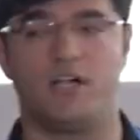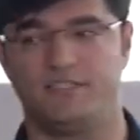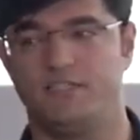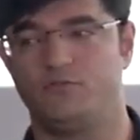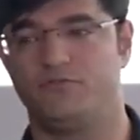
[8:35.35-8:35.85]

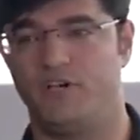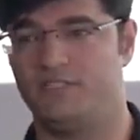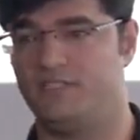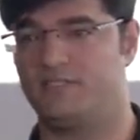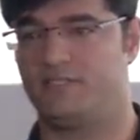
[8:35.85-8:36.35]
harder to
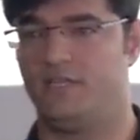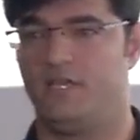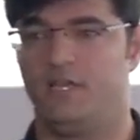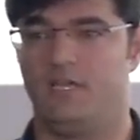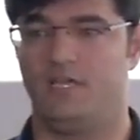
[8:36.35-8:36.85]
find this
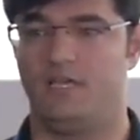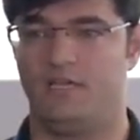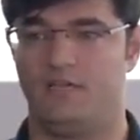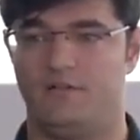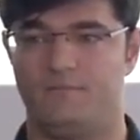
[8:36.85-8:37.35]

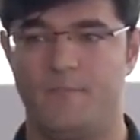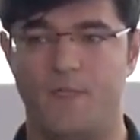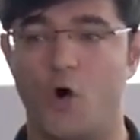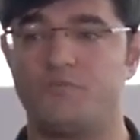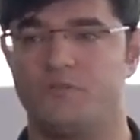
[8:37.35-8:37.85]
uh,
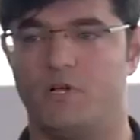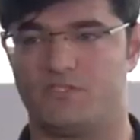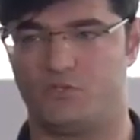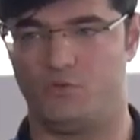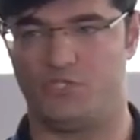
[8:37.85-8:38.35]

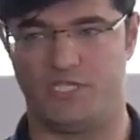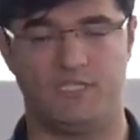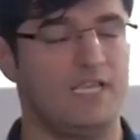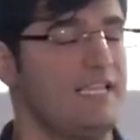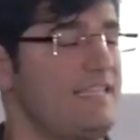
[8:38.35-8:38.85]
optimal solution.
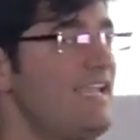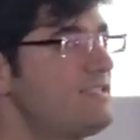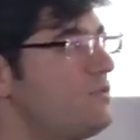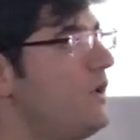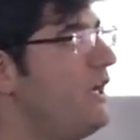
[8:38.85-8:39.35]

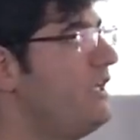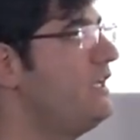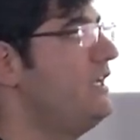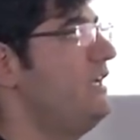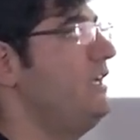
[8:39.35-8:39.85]
That's why
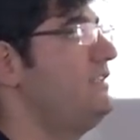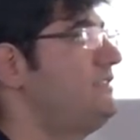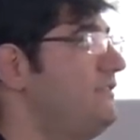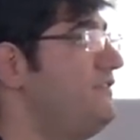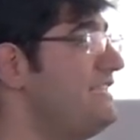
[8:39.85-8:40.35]

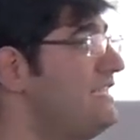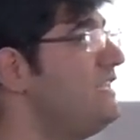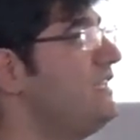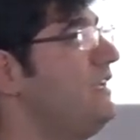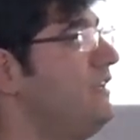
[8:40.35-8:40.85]
we
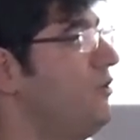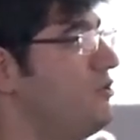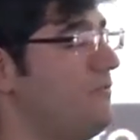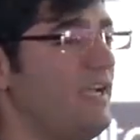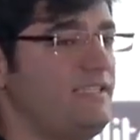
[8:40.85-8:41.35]
need an
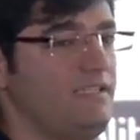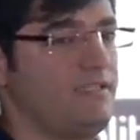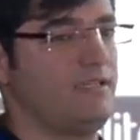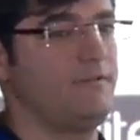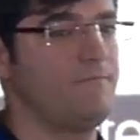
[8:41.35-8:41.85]
automatic
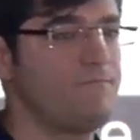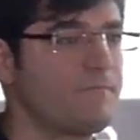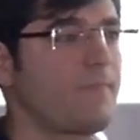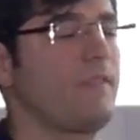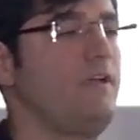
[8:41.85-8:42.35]

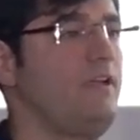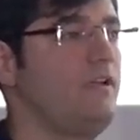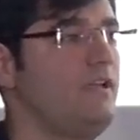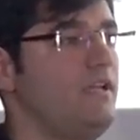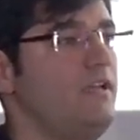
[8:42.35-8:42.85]
hmm, uh,